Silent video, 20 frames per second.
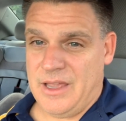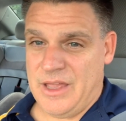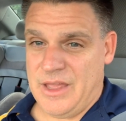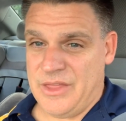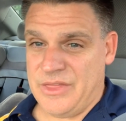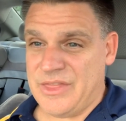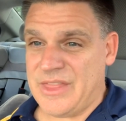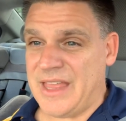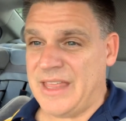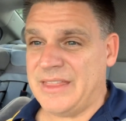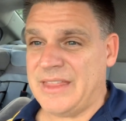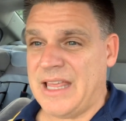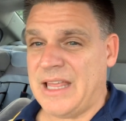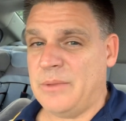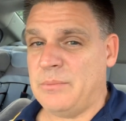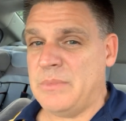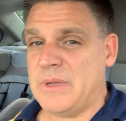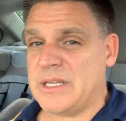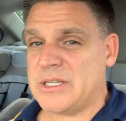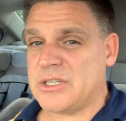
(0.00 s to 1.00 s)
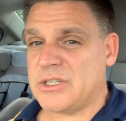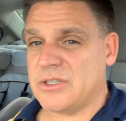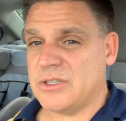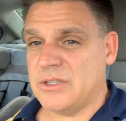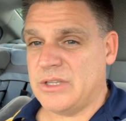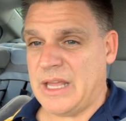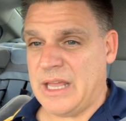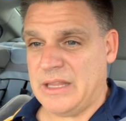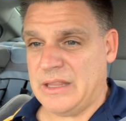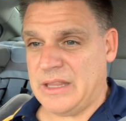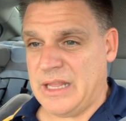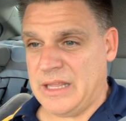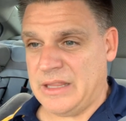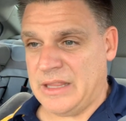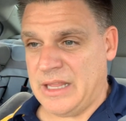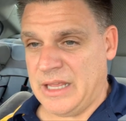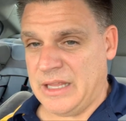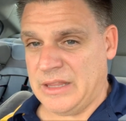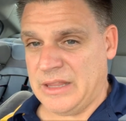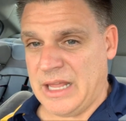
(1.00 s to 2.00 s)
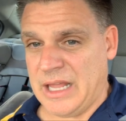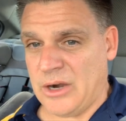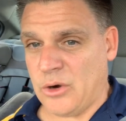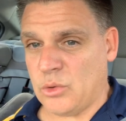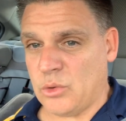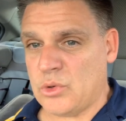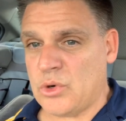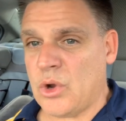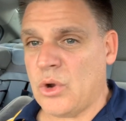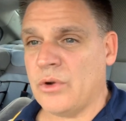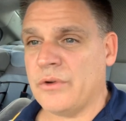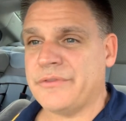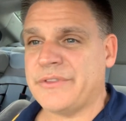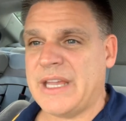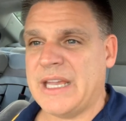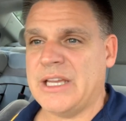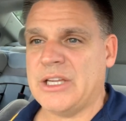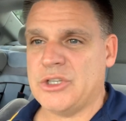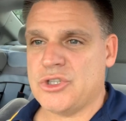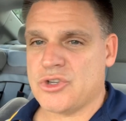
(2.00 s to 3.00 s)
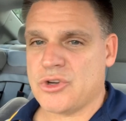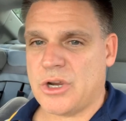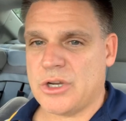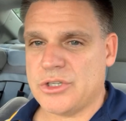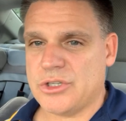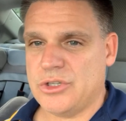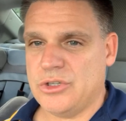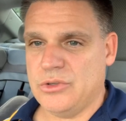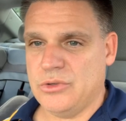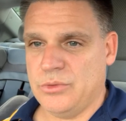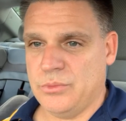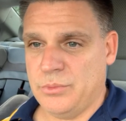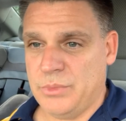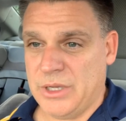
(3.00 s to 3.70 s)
And then they don't know if they can trust you,